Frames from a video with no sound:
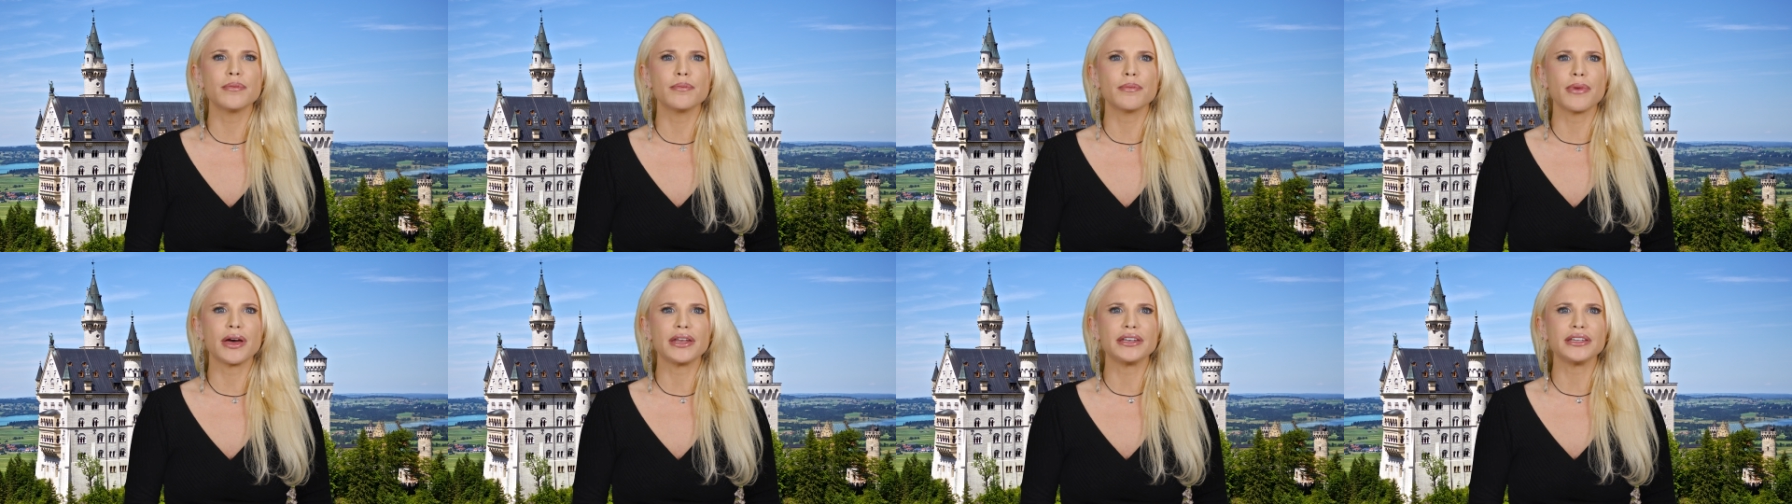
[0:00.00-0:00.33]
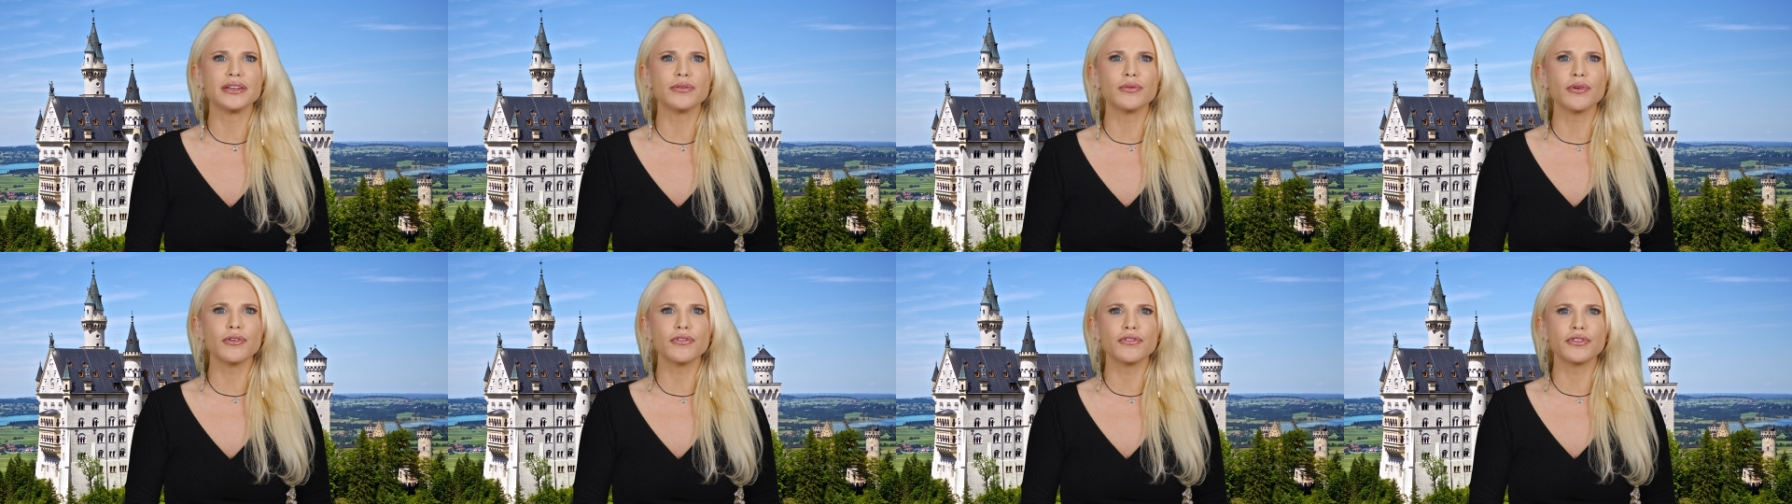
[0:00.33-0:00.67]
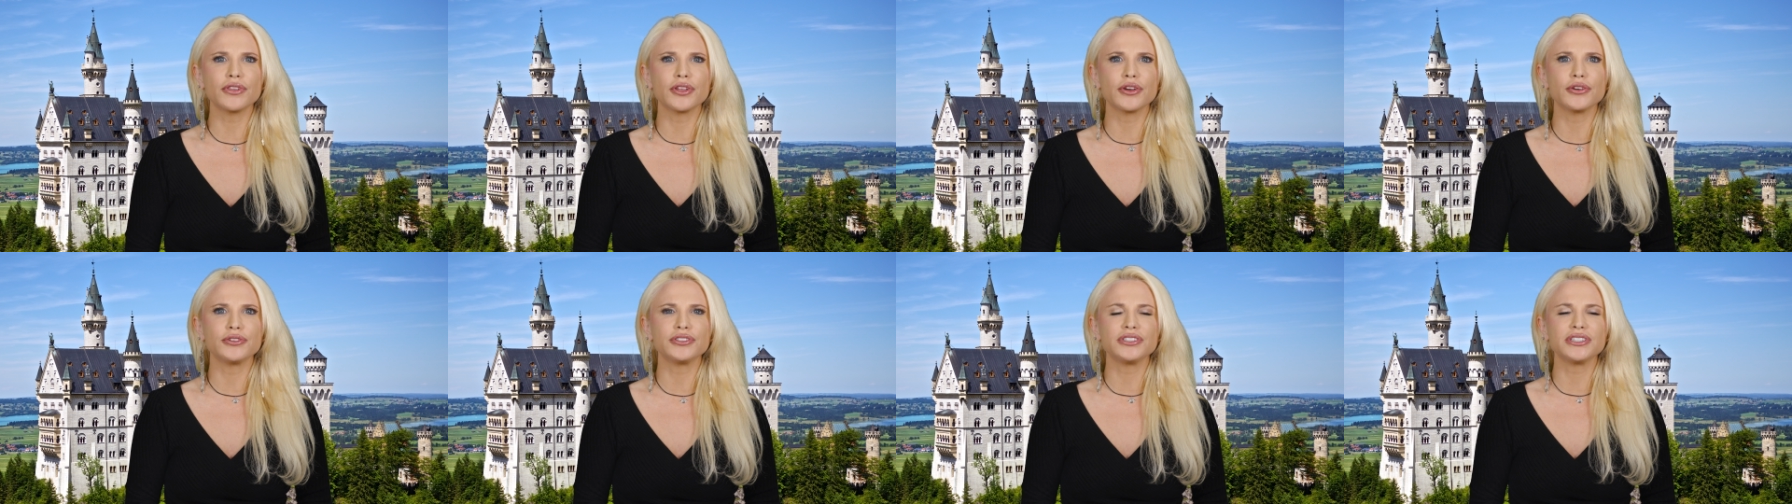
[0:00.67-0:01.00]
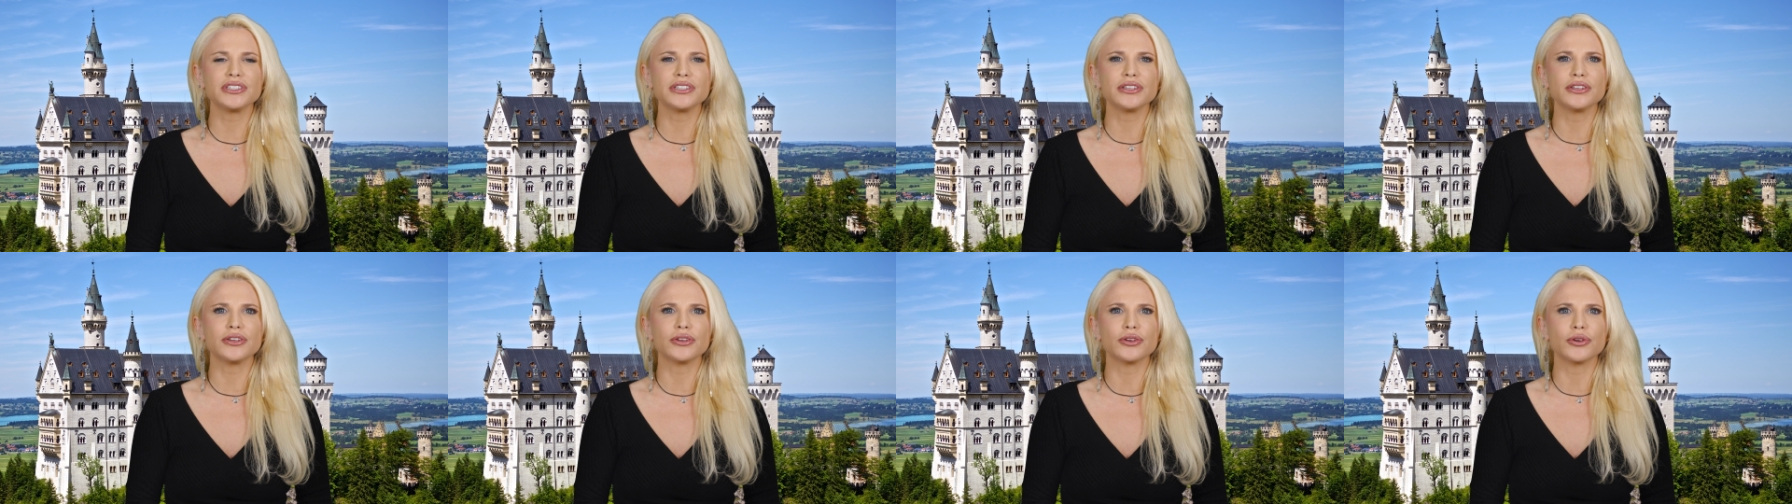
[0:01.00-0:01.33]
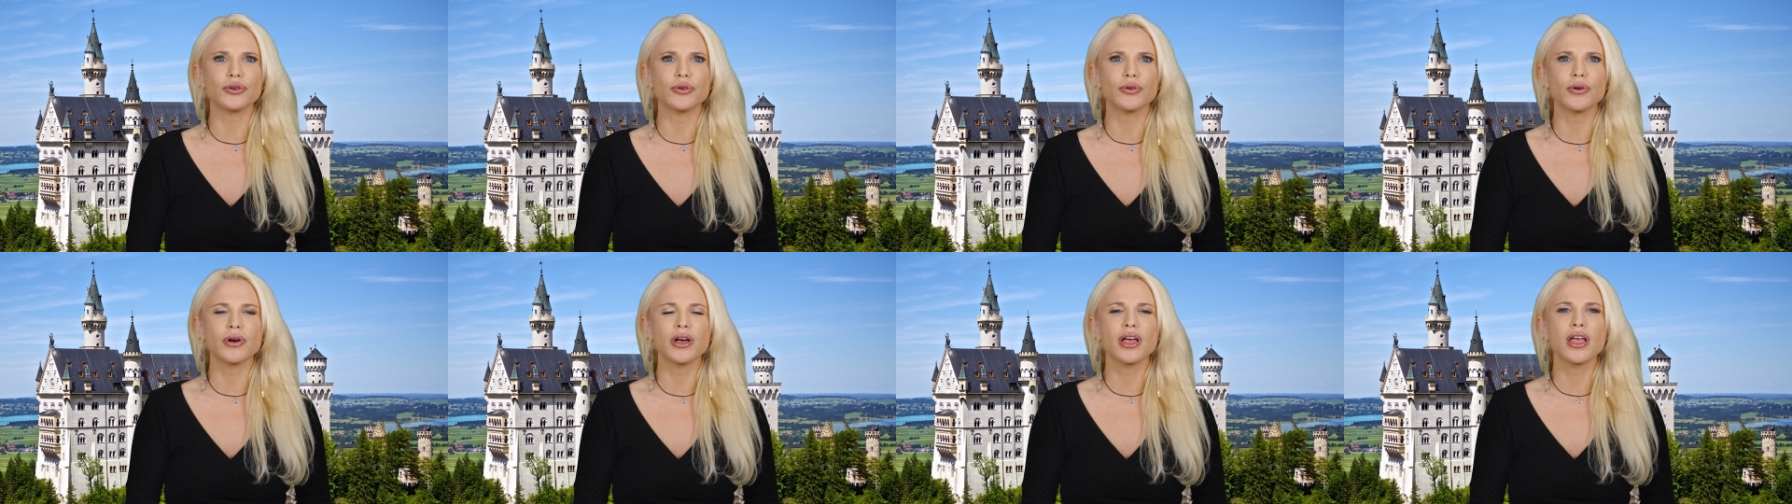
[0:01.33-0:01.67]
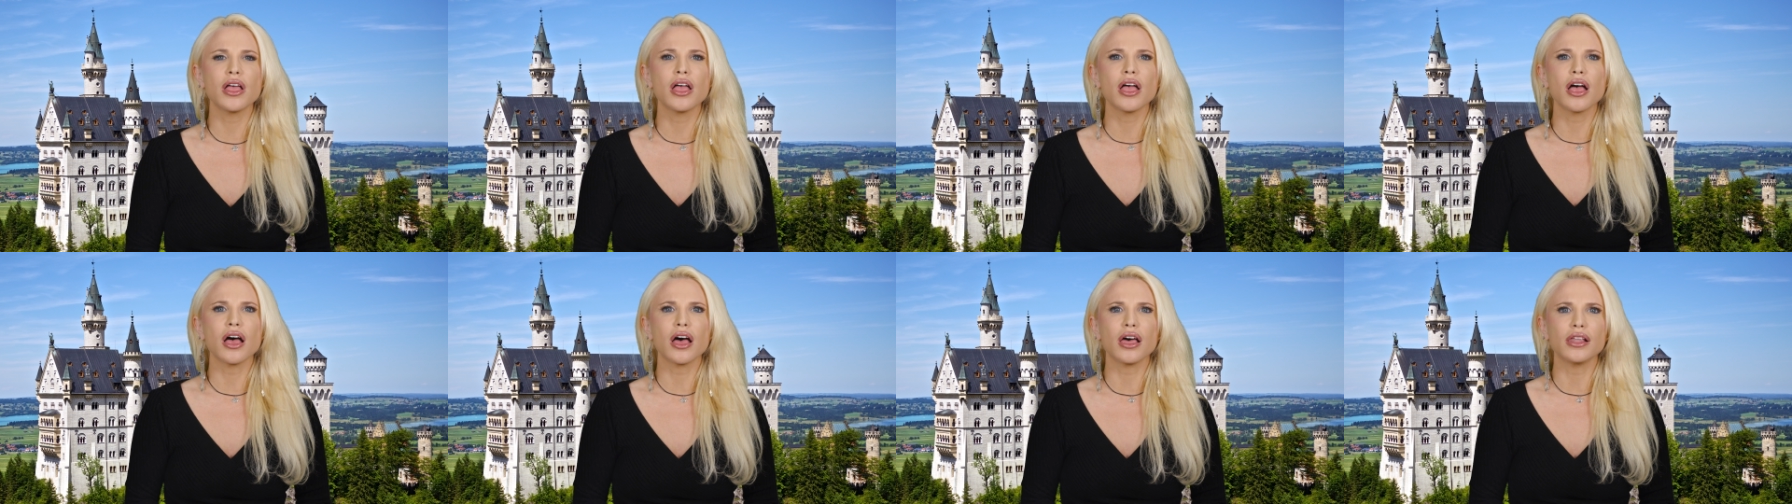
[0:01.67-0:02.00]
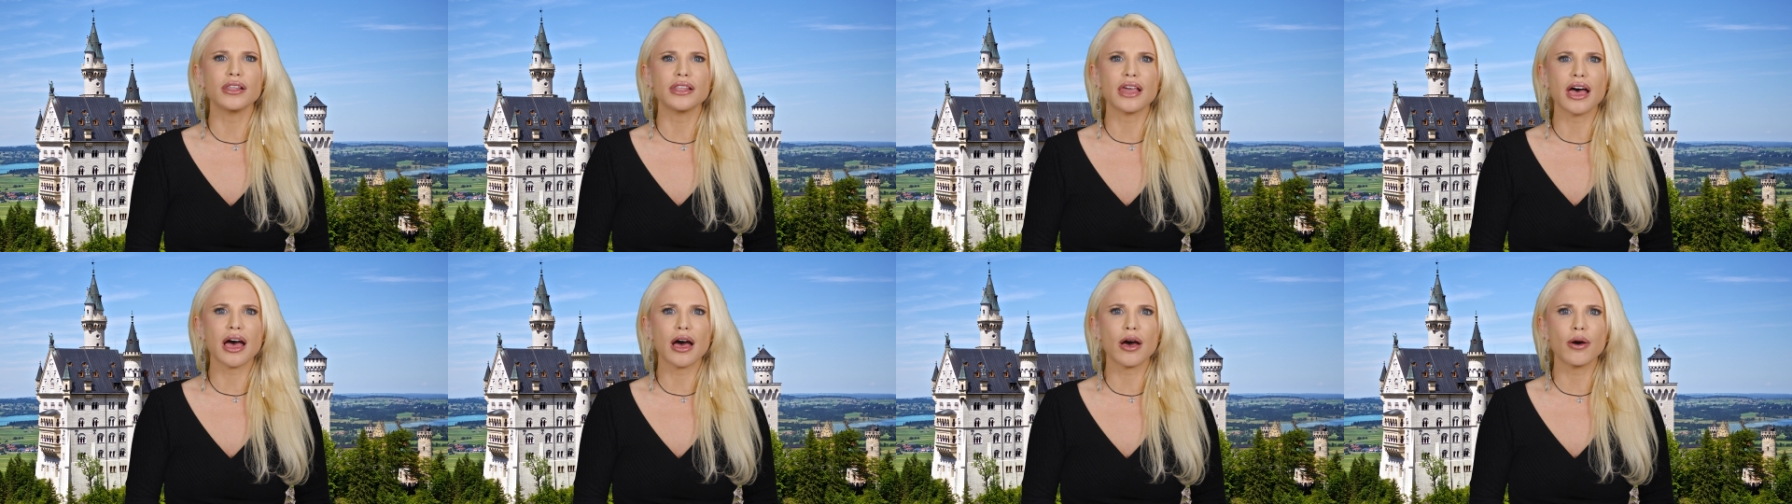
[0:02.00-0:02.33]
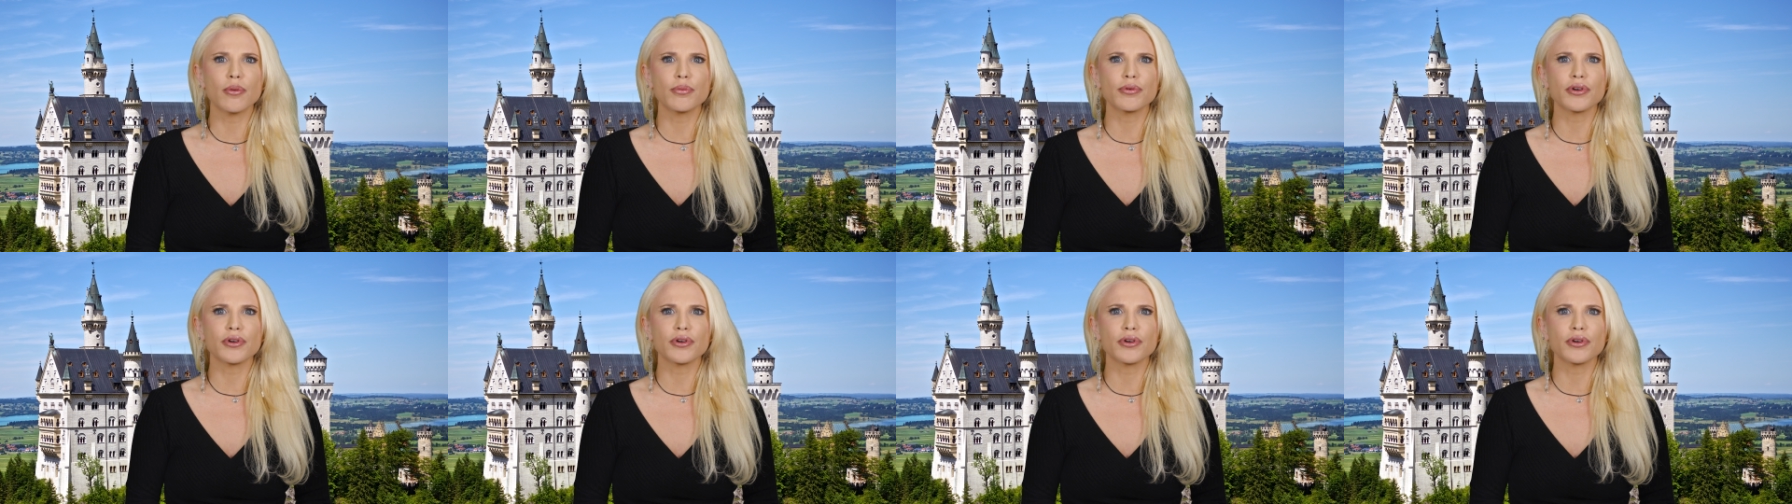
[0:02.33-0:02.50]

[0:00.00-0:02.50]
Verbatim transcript: Money will flow to you. Allow